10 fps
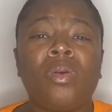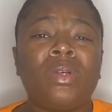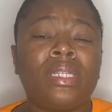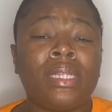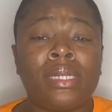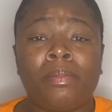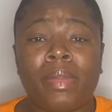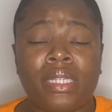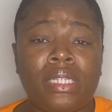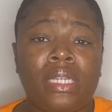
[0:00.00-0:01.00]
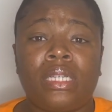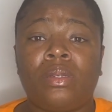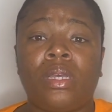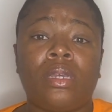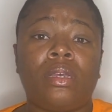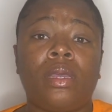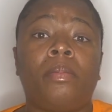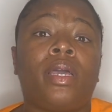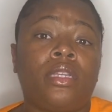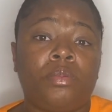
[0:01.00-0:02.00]
it was a little messy, in
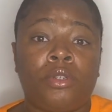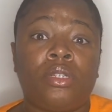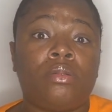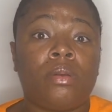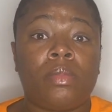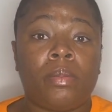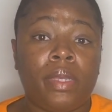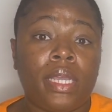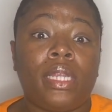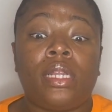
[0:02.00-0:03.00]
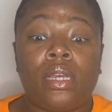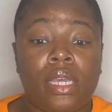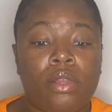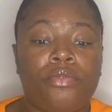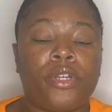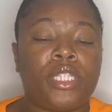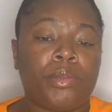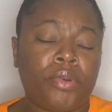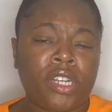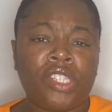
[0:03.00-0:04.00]
my experience from the beginning, again, first
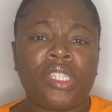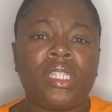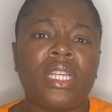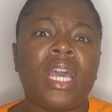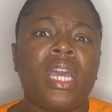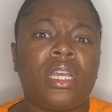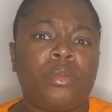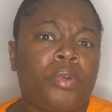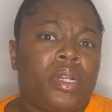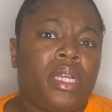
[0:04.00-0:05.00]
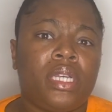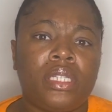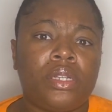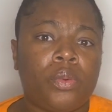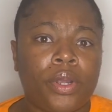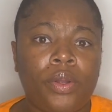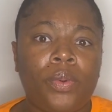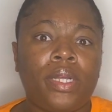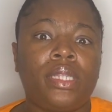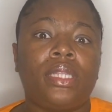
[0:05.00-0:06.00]
impressions, it's pretty easy to work
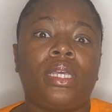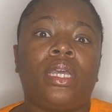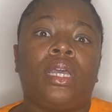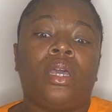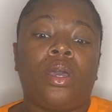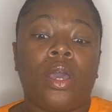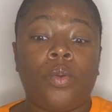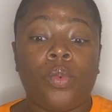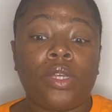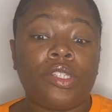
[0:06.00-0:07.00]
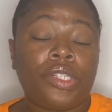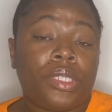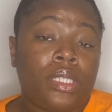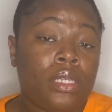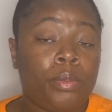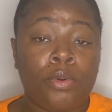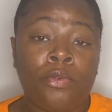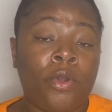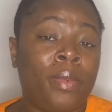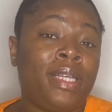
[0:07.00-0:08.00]
with, and we'll just see the
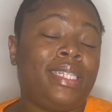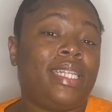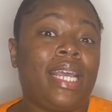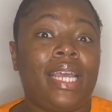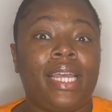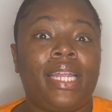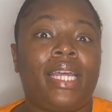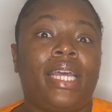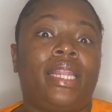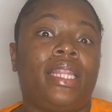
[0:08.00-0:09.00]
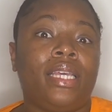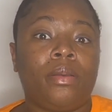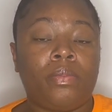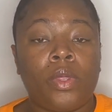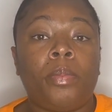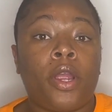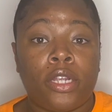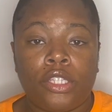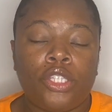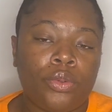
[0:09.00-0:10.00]
performance in the
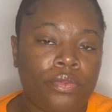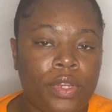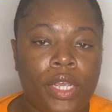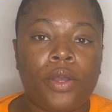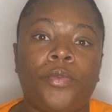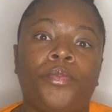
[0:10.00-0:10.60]
part 2 video.